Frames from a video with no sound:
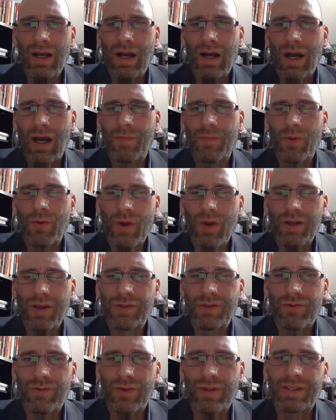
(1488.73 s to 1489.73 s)
But we
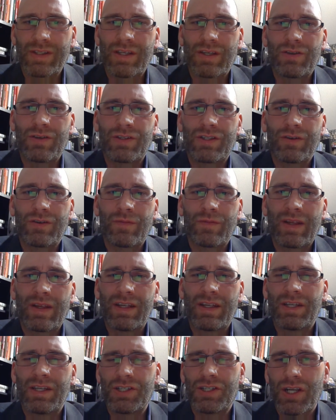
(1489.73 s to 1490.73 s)
also realize that you still may
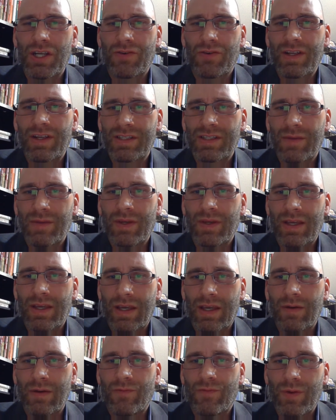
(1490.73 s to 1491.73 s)
need to generate some
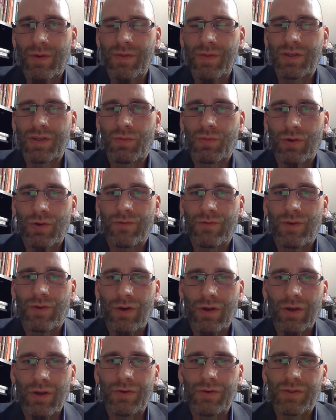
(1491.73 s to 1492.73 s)
income from this
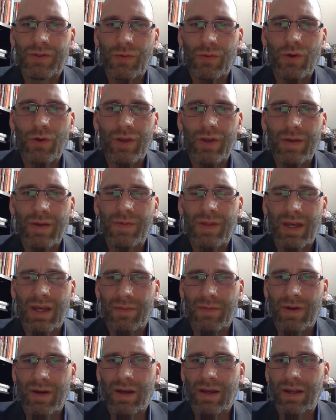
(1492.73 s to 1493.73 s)
portfolio. So we'll keep that
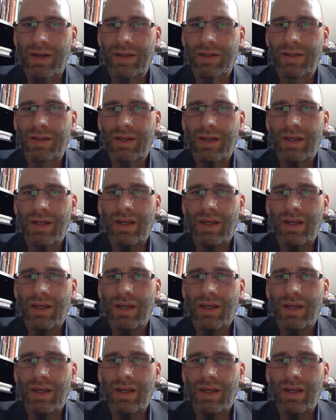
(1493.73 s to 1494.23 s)
in mind